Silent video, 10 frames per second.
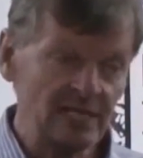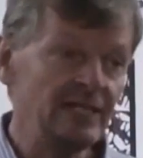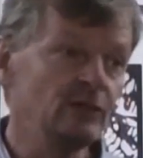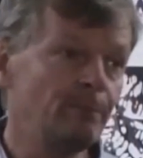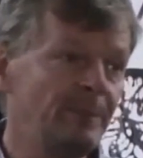
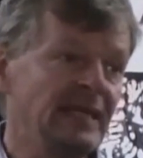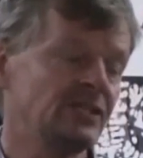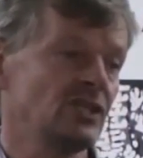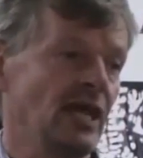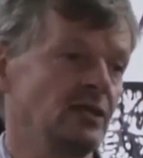Really the
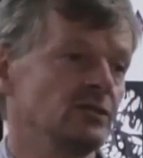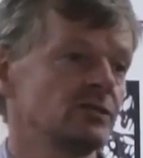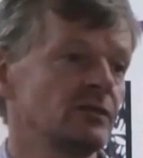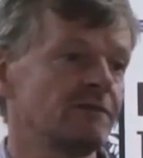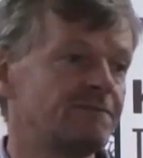big
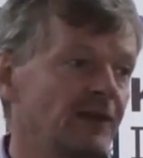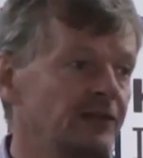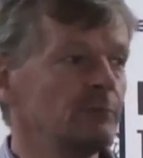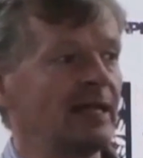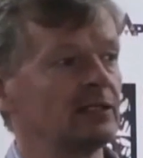change, the
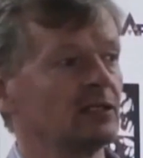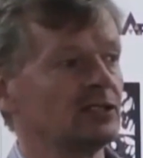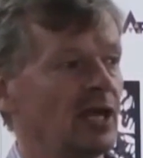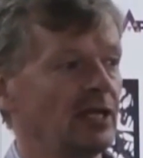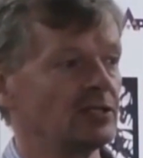fundamental
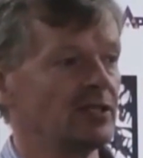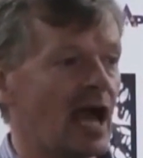change,